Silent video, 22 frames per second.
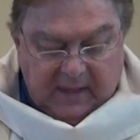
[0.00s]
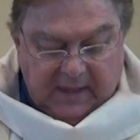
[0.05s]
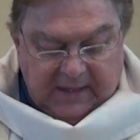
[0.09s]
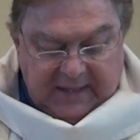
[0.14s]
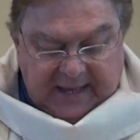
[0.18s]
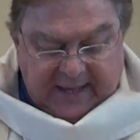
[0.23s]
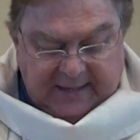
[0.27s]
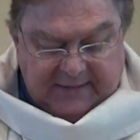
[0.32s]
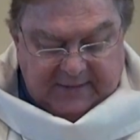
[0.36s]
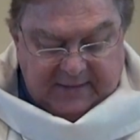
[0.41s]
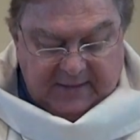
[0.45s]

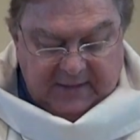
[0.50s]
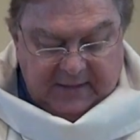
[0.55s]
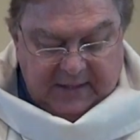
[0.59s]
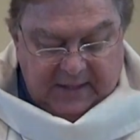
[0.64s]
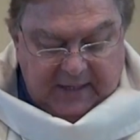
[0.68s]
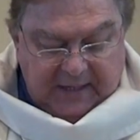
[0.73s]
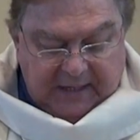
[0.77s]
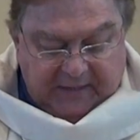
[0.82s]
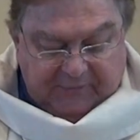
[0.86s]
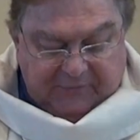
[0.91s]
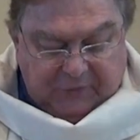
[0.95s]

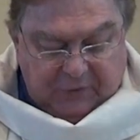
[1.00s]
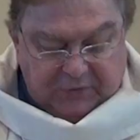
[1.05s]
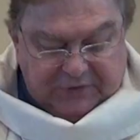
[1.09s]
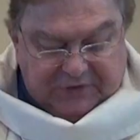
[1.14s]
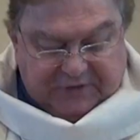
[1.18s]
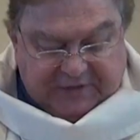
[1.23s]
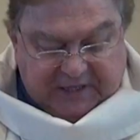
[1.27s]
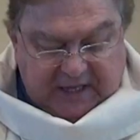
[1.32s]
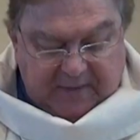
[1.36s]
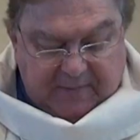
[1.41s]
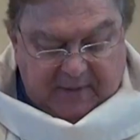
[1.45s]
Yet, if you
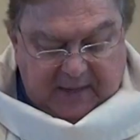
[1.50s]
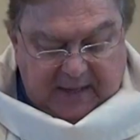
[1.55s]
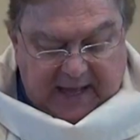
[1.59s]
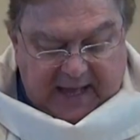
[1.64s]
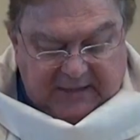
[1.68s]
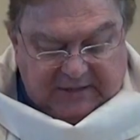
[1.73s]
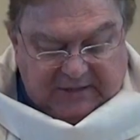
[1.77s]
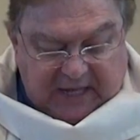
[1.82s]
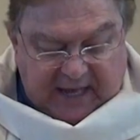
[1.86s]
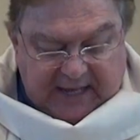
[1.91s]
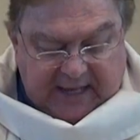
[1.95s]
see me
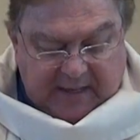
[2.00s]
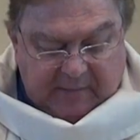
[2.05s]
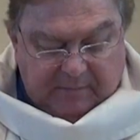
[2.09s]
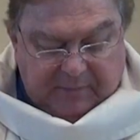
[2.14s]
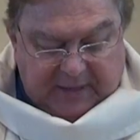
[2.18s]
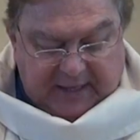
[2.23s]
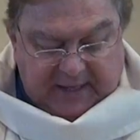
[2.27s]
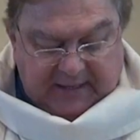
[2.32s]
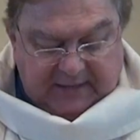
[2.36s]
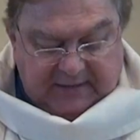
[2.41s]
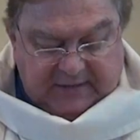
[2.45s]
as I am
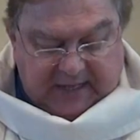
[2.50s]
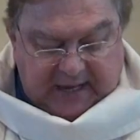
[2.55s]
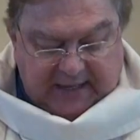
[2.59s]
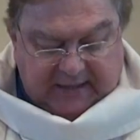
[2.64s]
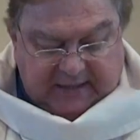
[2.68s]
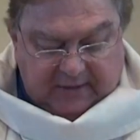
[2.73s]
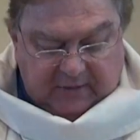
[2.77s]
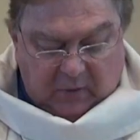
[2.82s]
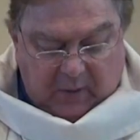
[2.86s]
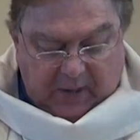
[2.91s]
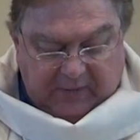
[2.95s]
being
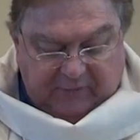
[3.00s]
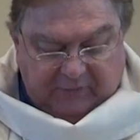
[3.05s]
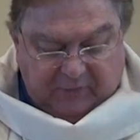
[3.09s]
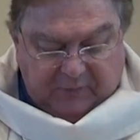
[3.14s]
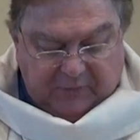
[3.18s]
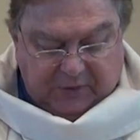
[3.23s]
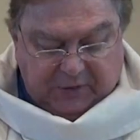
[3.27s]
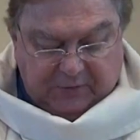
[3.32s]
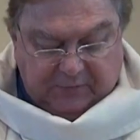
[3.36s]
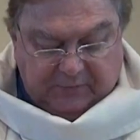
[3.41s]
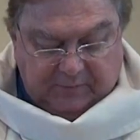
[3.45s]
taken away
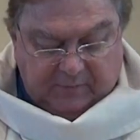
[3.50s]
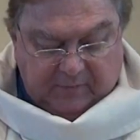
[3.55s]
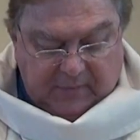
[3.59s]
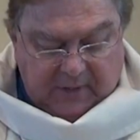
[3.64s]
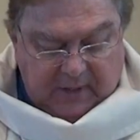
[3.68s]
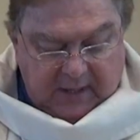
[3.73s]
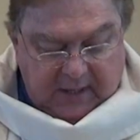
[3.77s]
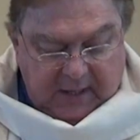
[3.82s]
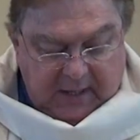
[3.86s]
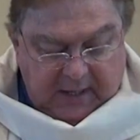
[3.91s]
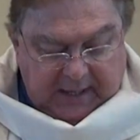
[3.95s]
from
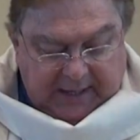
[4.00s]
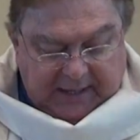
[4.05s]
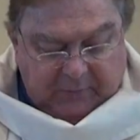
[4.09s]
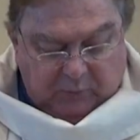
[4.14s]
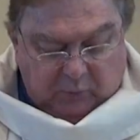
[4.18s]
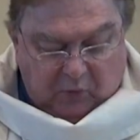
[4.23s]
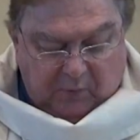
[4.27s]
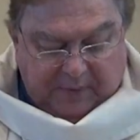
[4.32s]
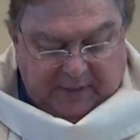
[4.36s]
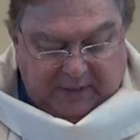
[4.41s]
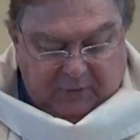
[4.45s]
you,
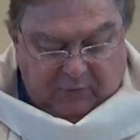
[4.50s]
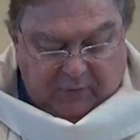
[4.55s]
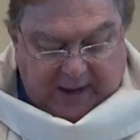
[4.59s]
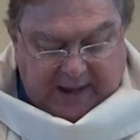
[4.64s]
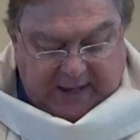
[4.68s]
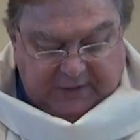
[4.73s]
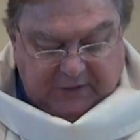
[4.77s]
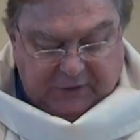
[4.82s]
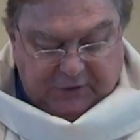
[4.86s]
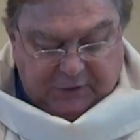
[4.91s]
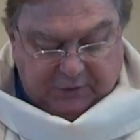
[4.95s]
it will be
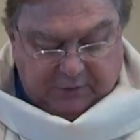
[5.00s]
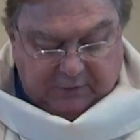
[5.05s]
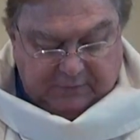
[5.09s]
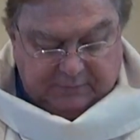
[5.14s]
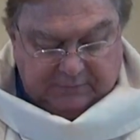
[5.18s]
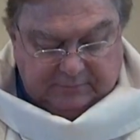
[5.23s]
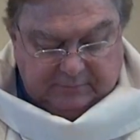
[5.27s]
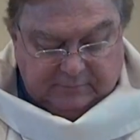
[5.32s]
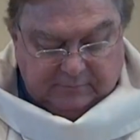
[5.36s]
granted you.